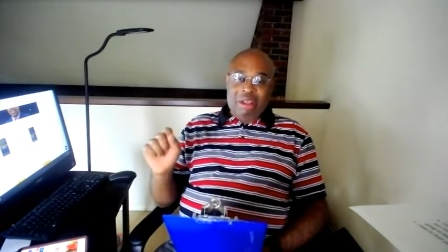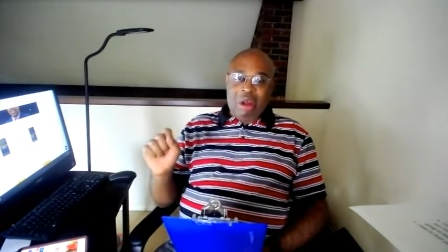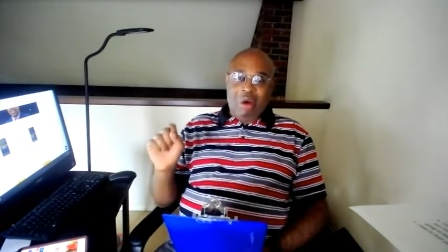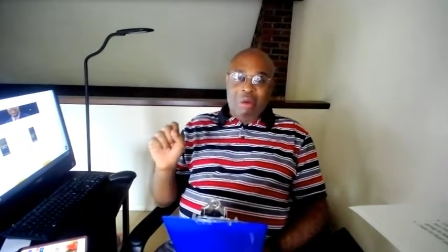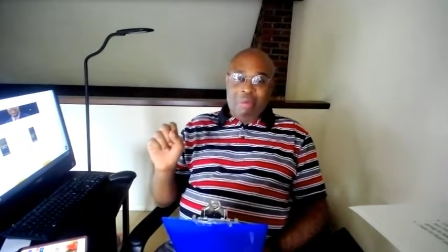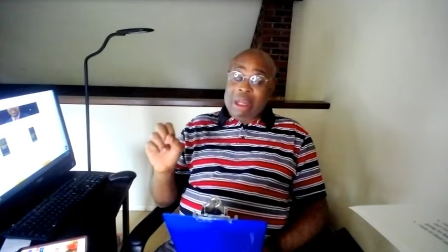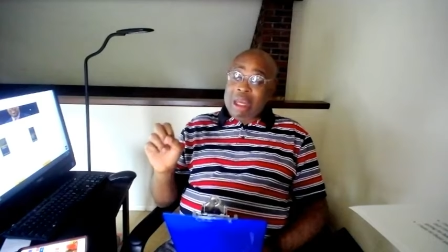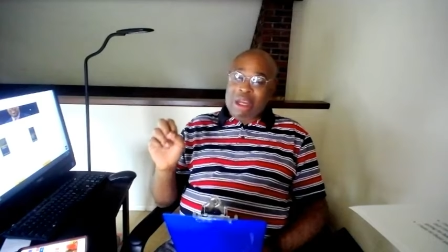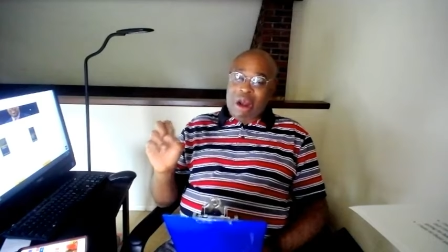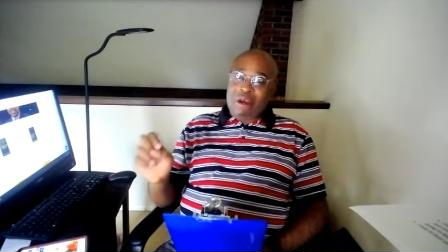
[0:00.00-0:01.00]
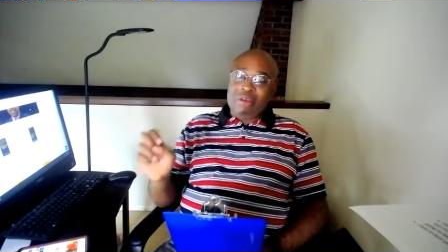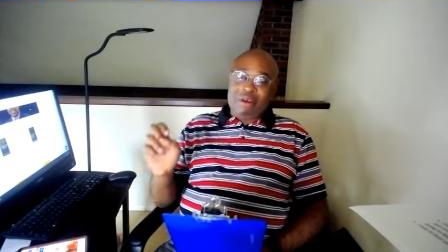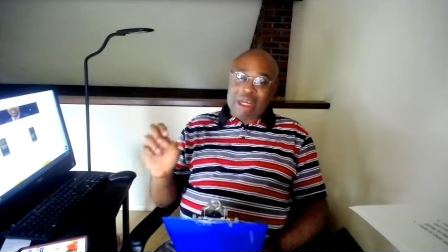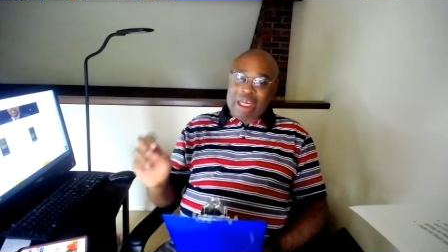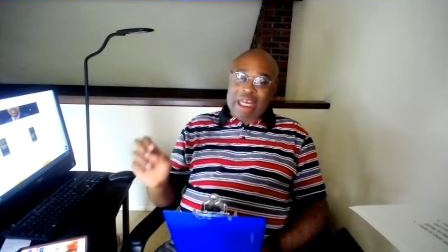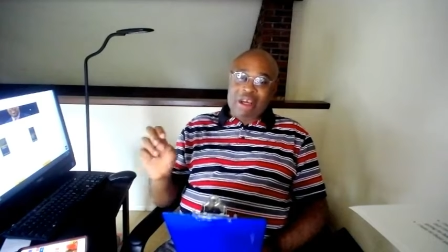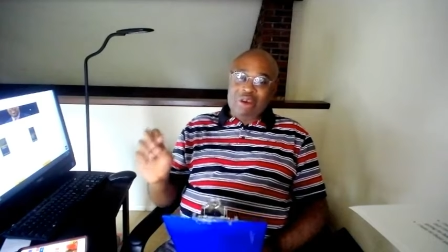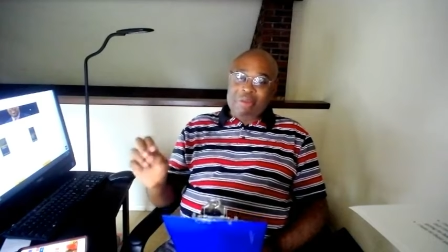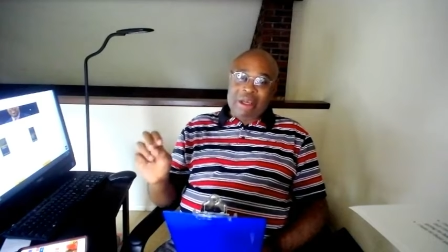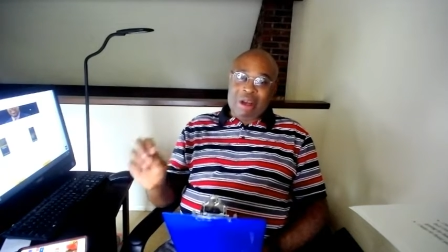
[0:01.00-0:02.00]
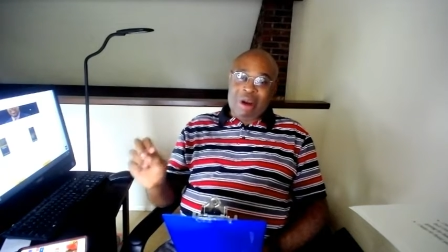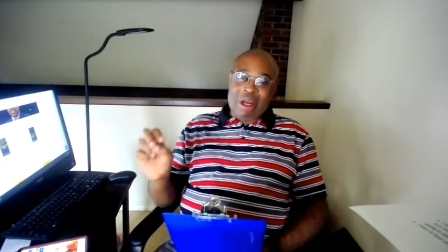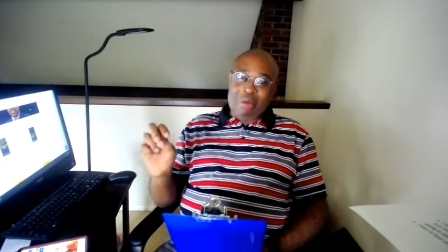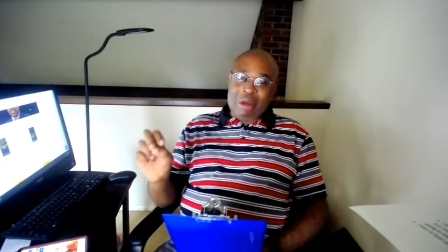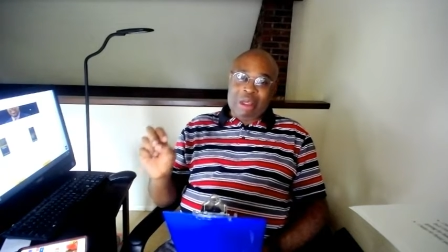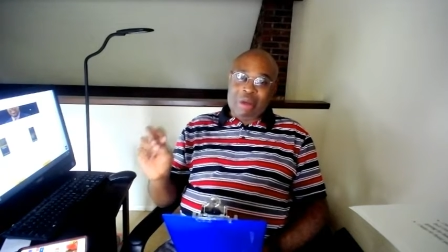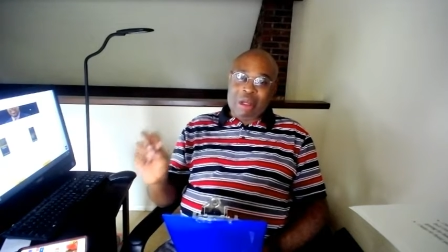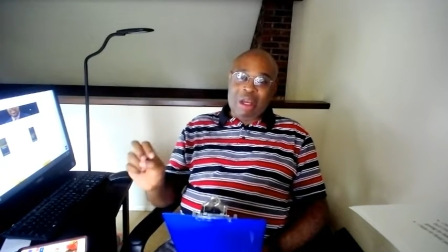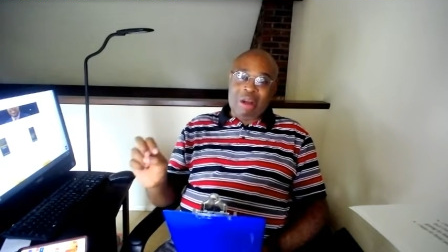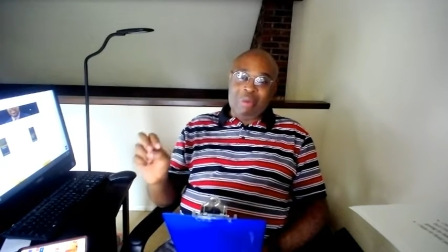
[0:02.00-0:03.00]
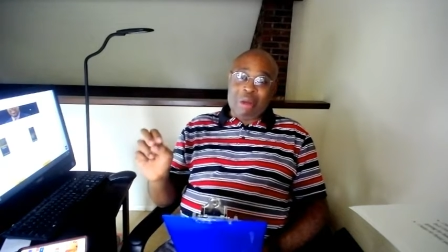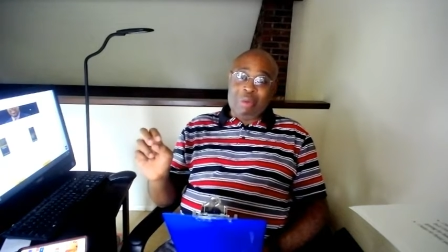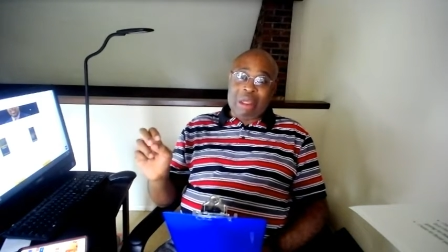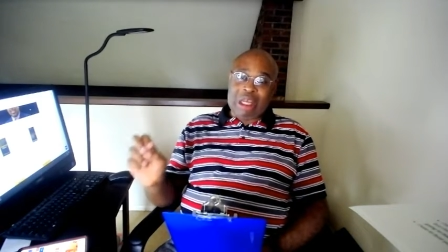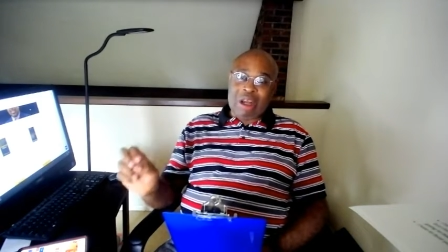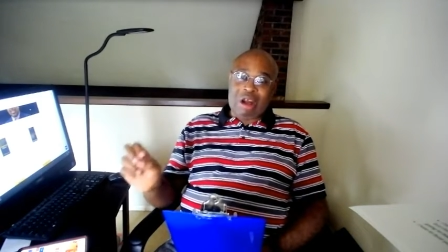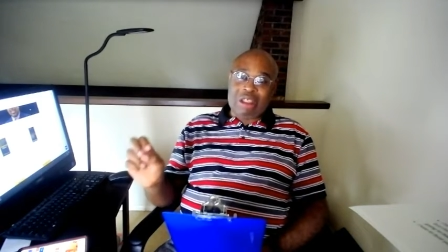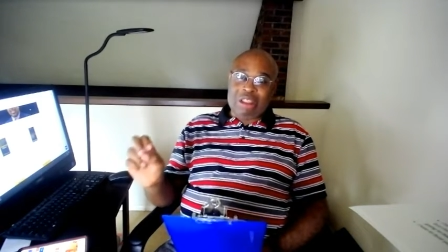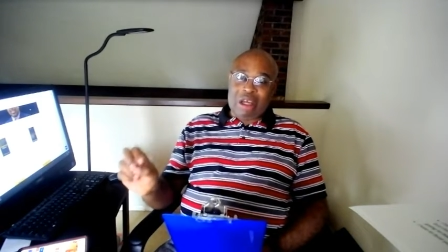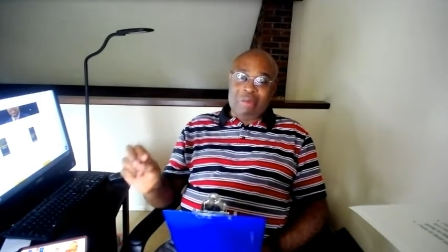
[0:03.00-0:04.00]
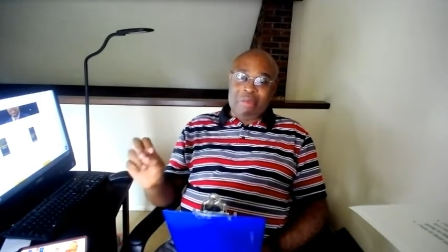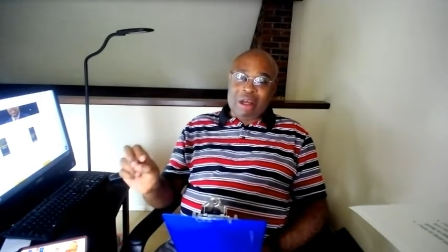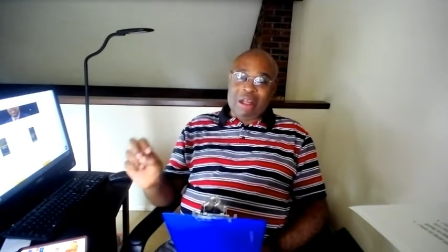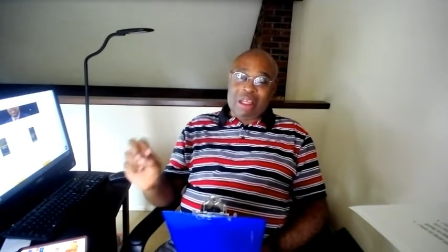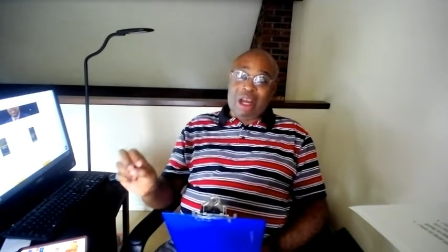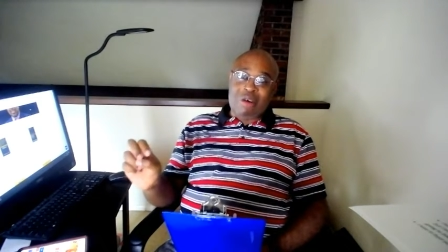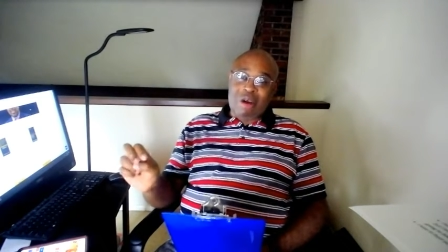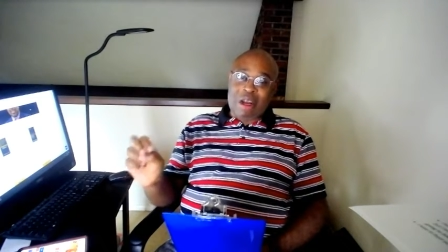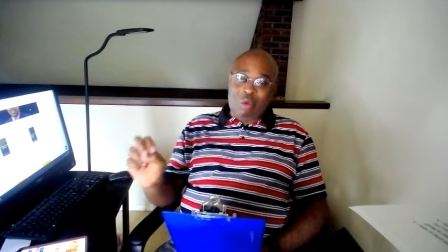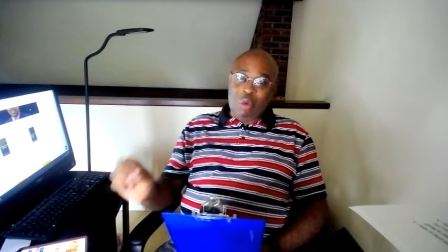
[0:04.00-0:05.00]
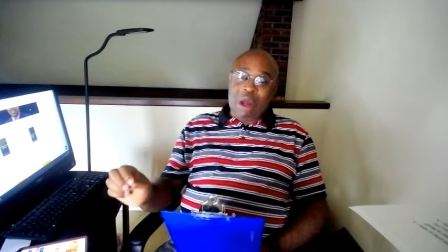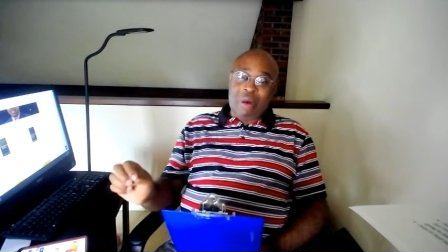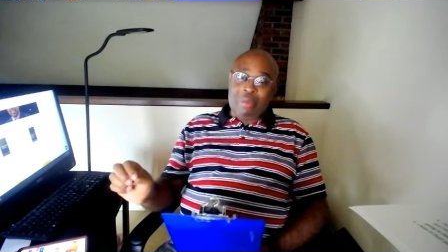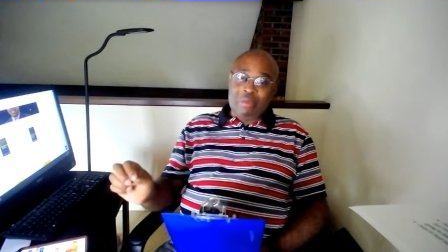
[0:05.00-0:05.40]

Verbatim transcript: So, because also they did do me dirty with the relaunch, with, with the launch of Book of Thunder as well.